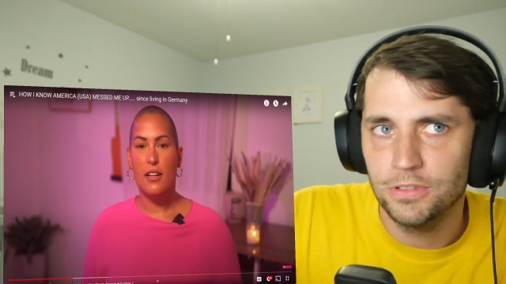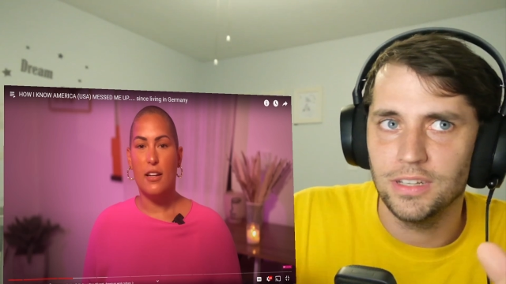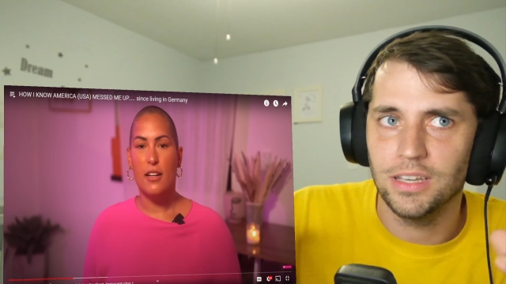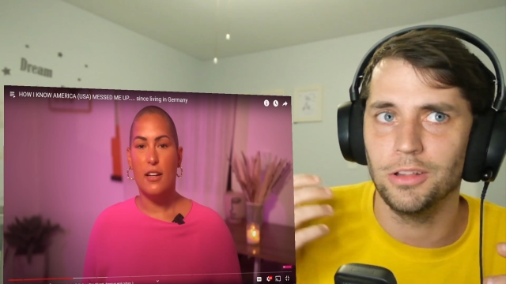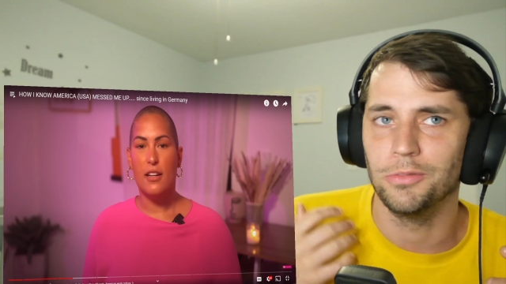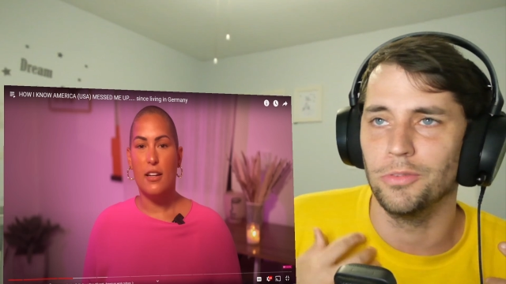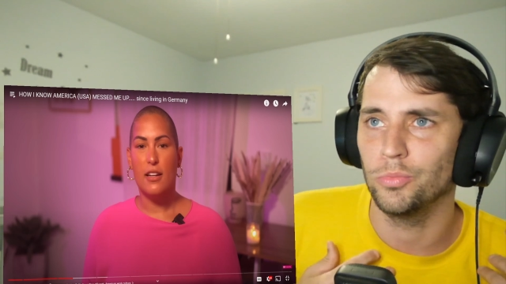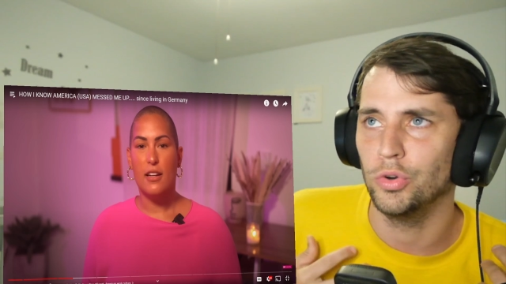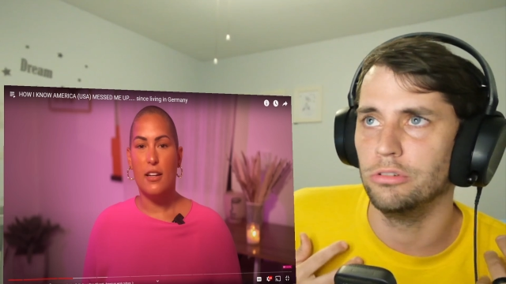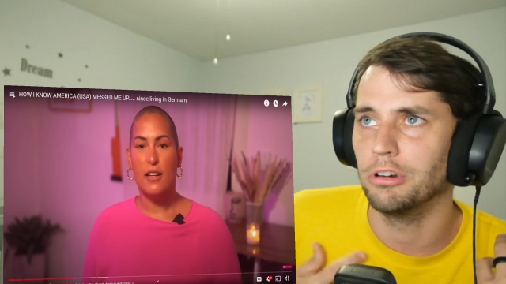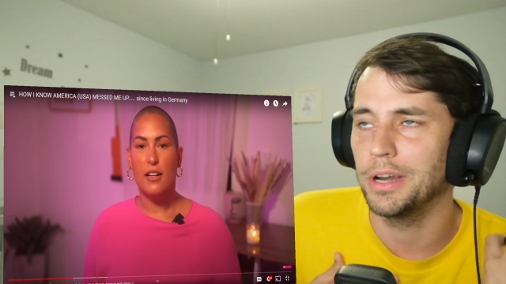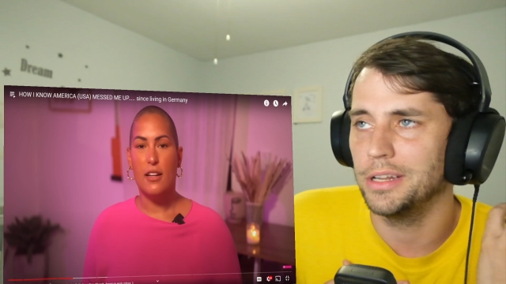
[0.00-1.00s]
Speaker 1: still
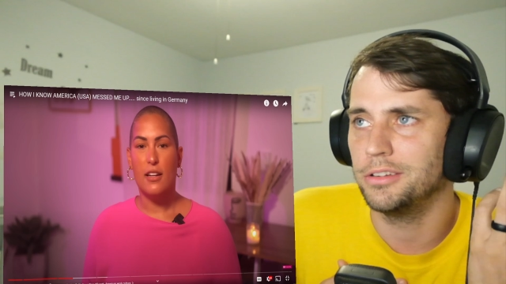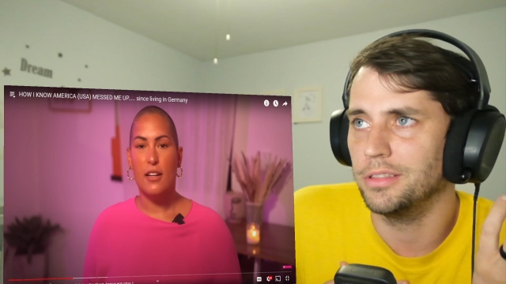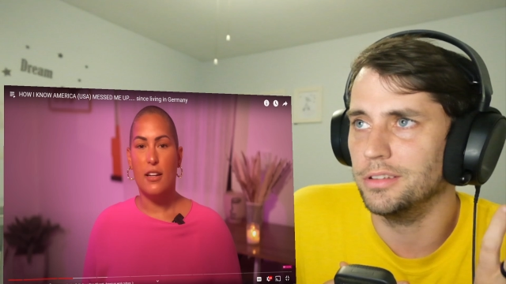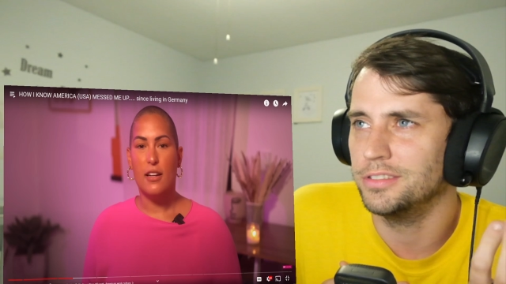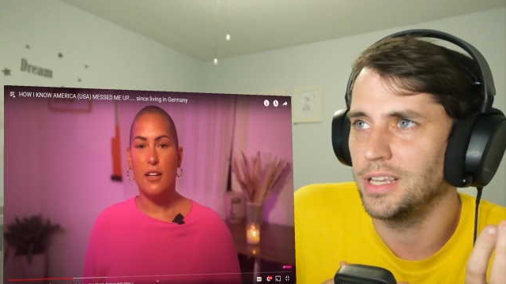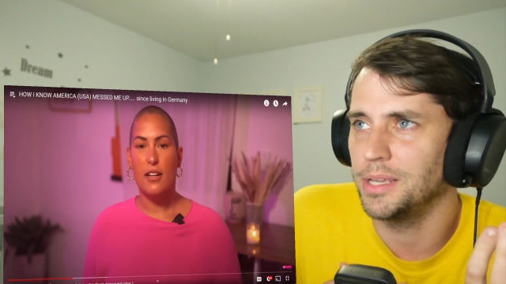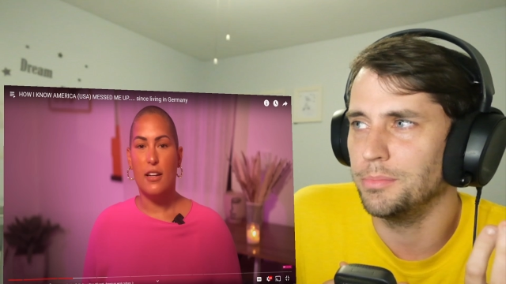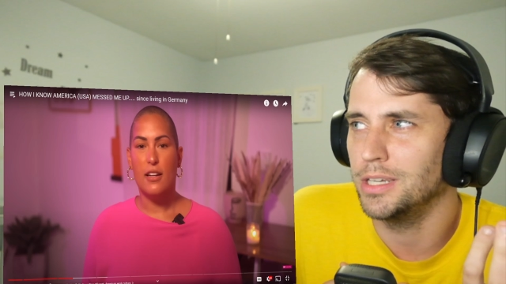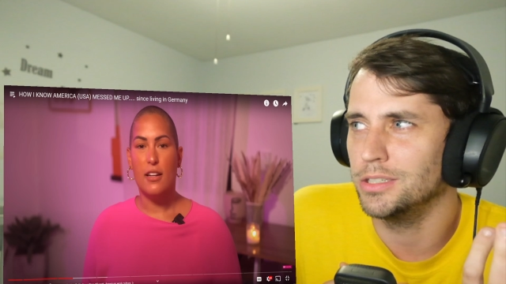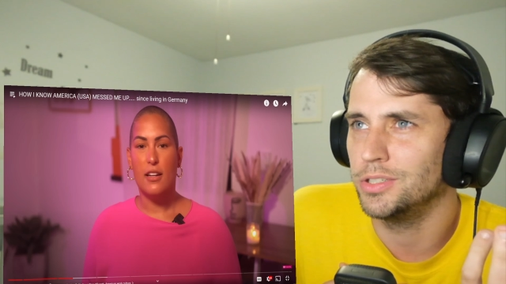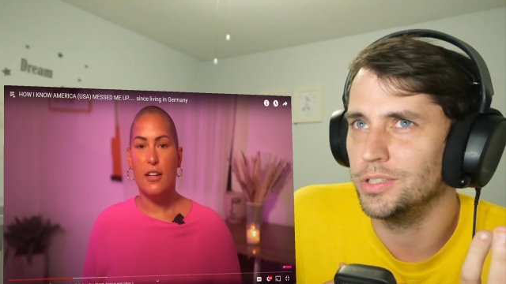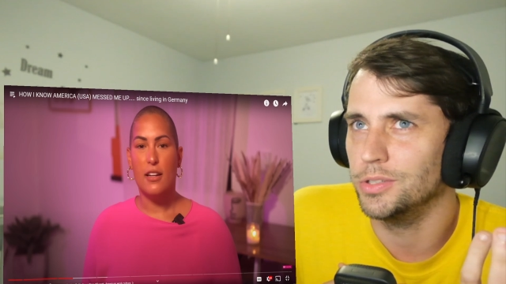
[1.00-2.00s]
would run into the same
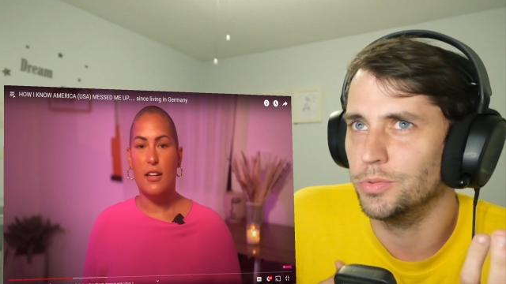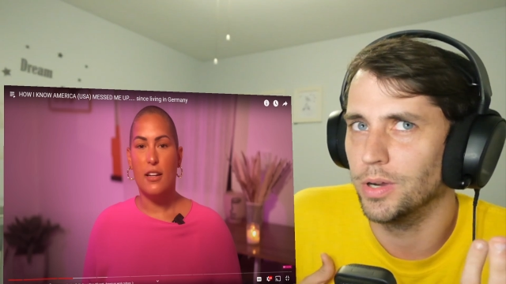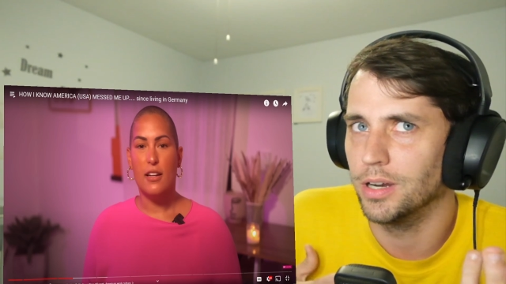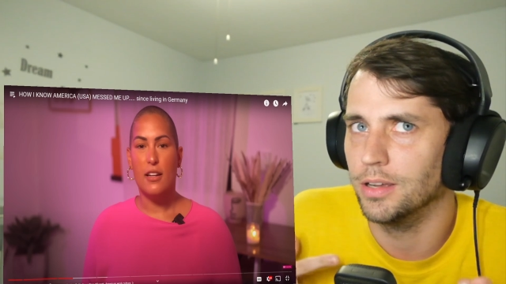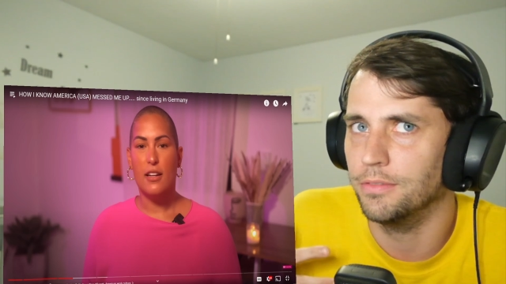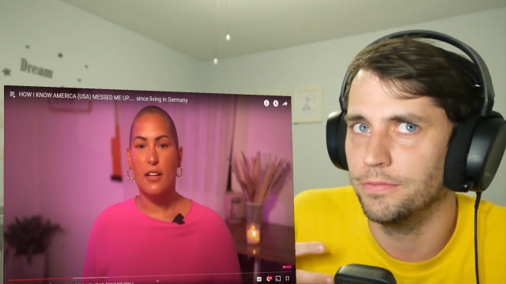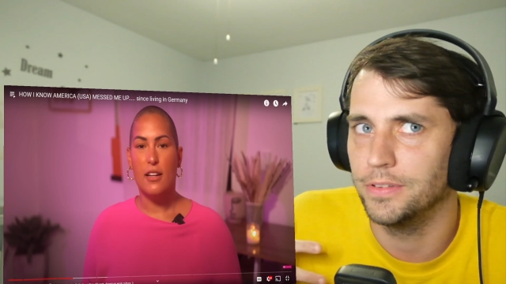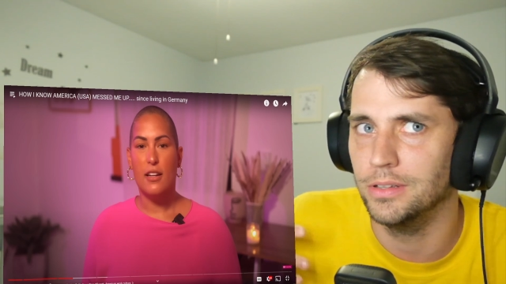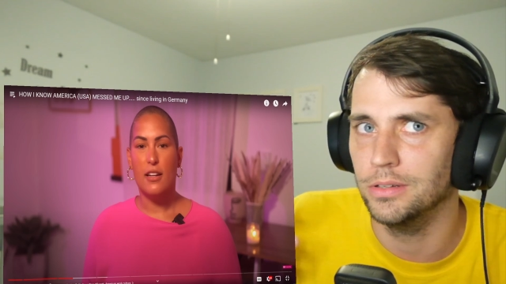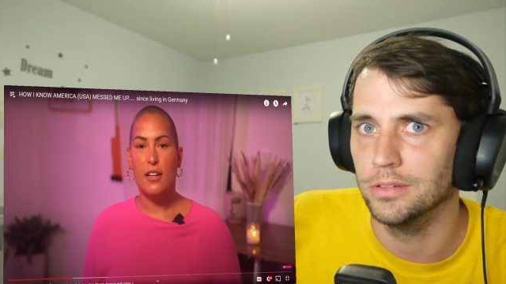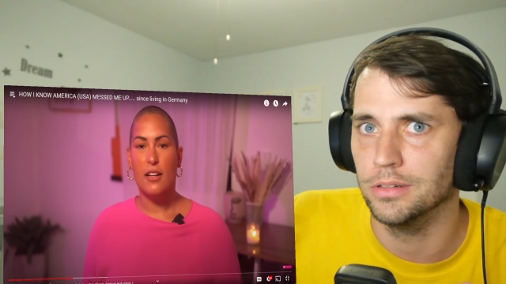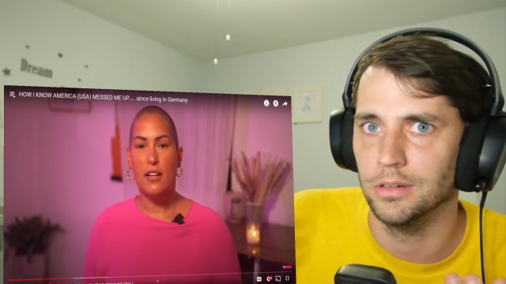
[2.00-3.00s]
issue where if
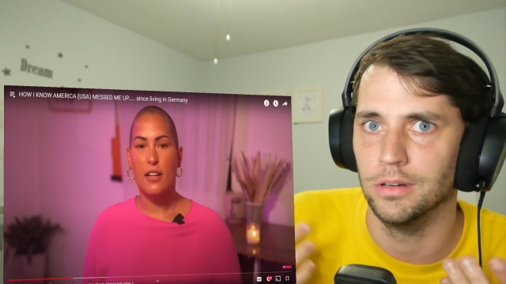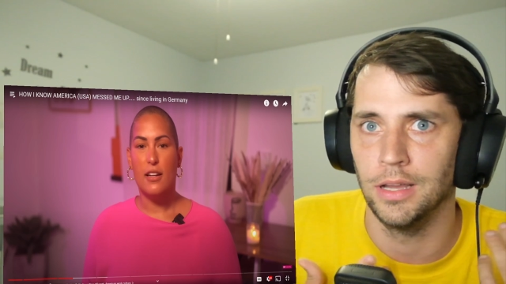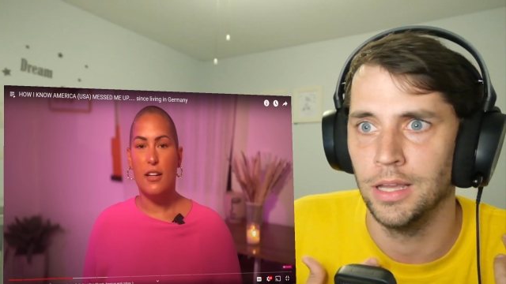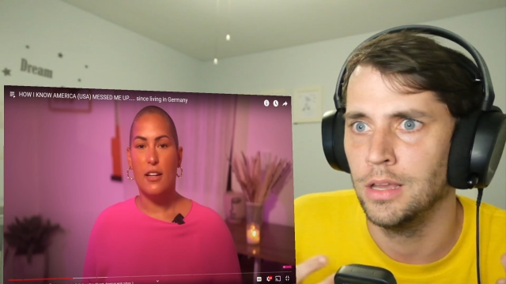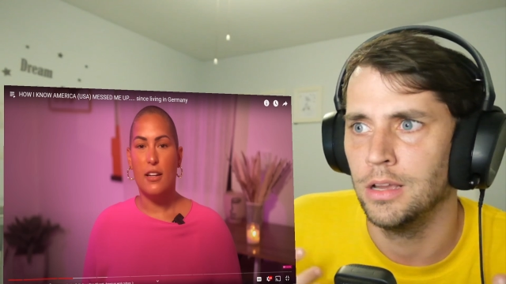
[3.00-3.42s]
you're